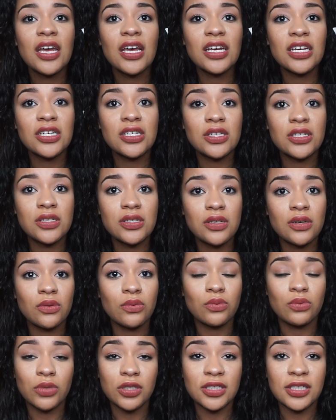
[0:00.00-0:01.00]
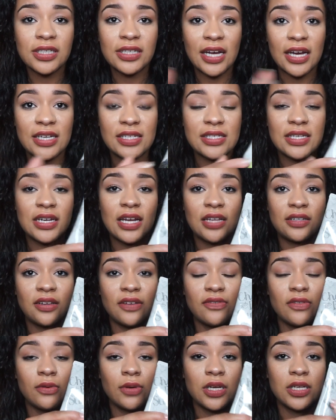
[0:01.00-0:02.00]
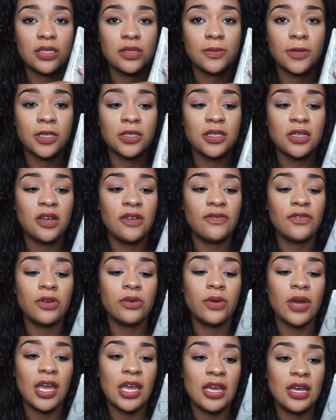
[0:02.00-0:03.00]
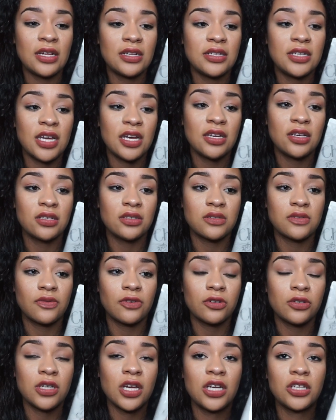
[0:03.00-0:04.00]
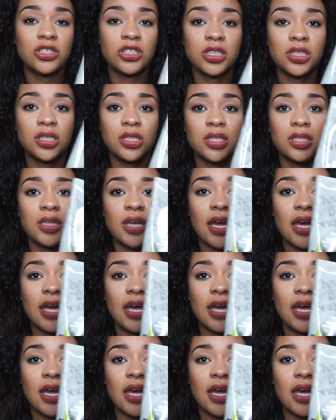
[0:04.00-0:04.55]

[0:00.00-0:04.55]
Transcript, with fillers: is really nice and I love the way it smells and if you can take exfoliation,